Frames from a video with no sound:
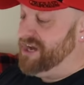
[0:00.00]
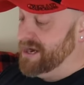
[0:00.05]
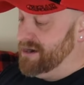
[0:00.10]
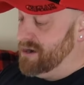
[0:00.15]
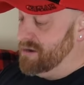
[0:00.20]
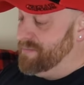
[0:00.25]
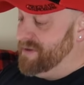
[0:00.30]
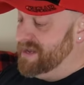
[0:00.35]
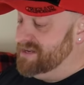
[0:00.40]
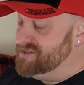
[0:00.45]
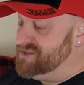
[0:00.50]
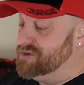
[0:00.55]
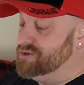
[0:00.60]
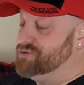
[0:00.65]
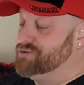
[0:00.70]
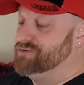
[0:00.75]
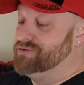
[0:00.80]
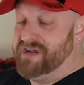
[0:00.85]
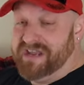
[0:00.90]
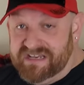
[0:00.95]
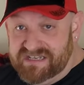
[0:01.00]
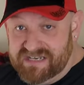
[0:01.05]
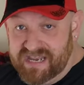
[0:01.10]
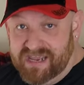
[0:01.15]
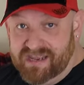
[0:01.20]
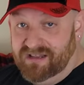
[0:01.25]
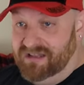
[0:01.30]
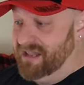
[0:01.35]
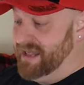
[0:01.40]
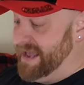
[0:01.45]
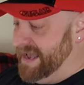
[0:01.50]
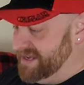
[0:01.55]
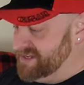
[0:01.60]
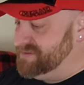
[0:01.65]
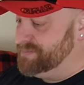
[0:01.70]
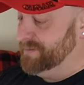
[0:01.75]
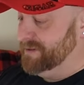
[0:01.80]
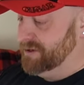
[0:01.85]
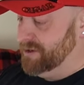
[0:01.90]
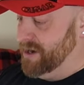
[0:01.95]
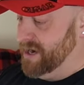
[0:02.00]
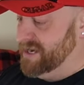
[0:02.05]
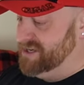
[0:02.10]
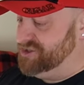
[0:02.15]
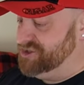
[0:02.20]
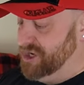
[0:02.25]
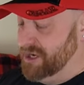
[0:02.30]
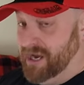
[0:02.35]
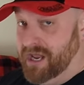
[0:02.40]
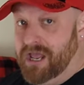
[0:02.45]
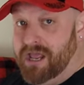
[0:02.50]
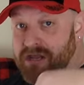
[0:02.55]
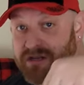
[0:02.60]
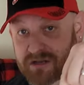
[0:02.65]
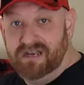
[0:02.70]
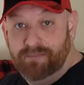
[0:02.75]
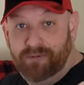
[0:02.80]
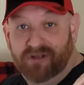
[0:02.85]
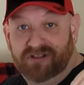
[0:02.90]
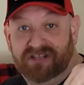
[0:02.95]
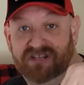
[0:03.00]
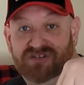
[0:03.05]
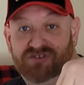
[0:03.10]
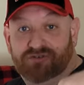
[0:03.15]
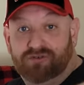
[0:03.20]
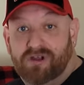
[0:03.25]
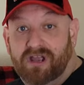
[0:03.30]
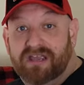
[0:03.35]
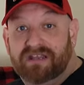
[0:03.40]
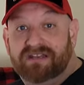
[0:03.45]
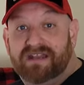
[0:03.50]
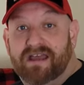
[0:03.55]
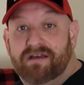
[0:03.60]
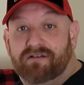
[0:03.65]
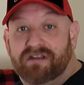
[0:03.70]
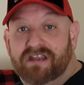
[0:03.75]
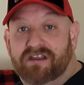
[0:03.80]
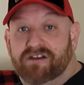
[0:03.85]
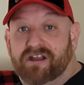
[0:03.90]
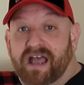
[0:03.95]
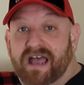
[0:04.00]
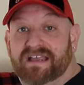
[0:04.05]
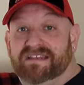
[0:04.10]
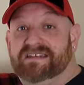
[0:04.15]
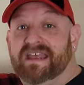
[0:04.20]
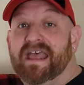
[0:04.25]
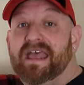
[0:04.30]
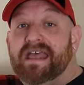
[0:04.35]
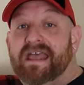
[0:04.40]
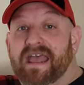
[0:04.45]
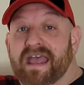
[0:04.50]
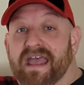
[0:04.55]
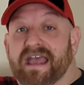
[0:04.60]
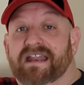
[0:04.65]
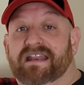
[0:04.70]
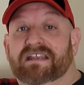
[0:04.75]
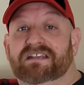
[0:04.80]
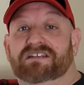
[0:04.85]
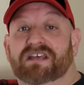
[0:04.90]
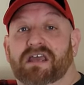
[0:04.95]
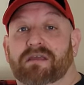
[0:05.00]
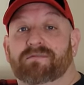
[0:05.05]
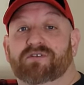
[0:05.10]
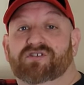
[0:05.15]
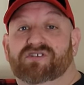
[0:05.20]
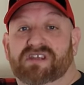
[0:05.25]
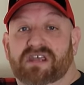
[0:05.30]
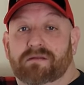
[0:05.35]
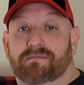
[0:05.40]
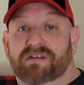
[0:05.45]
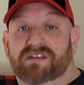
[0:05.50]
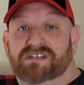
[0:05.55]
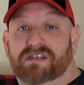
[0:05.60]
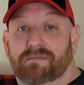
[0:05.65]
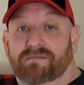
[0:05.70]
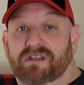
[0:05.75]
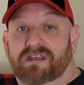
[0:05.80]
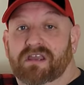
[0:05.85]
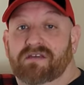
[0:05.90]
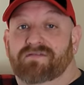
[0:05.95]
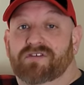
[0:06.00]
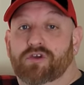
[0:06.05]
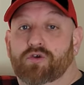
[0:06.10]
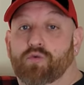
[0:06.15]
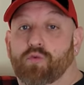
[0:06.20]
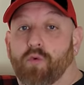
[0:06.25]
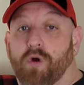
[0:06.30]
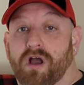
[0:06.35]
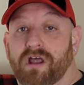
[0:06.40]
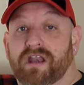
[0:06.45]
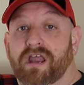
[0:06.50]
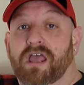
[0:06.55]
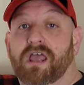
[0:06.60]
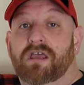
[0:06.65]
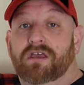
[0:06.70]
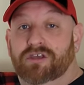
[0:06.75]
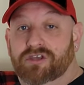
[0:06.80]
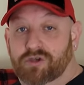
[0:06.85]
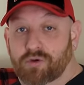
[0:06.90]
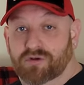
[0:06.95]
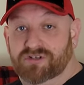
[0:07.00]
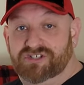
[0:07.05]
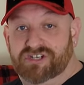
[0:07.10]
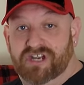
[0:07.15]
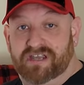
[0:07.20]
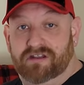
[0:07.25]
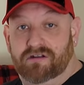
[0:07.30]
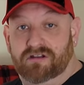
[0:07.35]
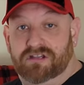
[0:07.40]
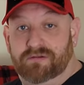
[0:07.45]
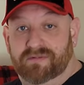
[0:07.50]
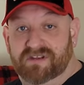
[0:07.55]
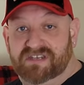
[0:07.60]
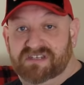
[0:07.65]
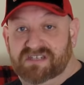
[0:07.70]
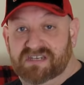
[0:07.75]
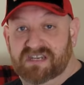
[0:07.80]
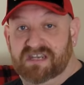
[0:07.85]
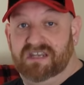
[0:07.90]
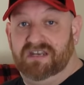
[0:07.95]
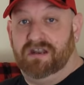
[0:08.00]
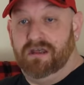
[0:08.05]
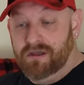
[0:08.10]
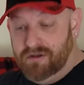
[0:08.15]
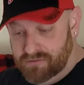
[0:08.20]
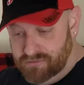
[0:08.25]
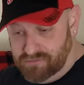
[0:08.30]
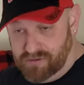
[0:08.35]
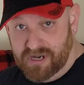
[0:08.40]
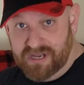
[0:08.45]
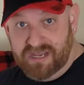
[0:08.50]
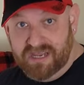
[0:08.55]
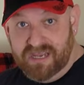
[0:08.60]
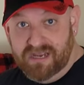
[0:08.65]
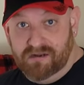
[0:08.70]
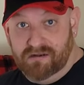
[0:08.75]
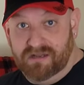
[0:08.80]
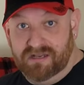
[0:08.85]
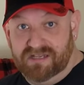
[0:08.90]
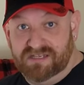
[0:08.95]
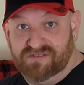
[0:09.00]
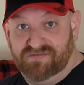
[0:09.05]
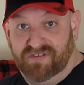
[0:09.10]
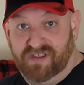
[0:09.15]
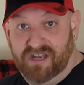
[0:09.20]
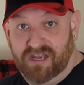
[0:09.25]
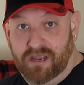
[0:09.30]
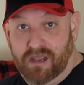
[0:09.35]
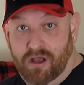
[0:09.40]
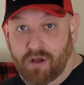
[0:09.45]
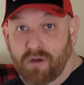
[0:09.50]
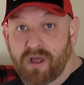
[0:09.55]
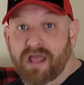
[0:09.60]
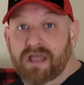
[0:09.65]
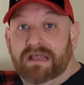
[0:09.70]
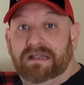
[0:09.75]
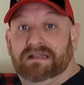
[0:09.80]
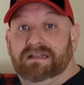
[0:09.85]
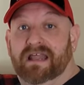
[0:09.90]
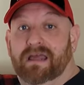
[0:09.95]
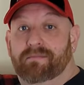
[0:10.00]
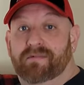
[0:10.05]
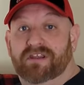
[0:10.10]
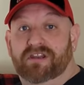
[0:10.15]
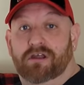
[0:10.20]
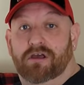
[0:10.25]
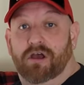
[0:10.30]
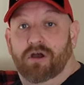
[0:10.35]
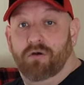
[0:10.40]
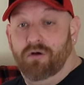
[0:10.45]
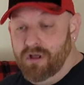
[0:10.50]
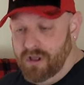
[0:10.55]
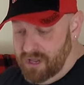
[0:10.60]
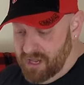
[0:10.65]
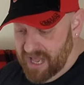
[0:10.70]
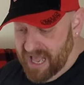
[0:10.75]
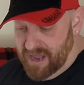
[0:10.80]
Jeremy's Retail Exploration. Gonna put these right down here, guys. Anytime you send me something, if you want your channel to be seen right here in this video, let me know.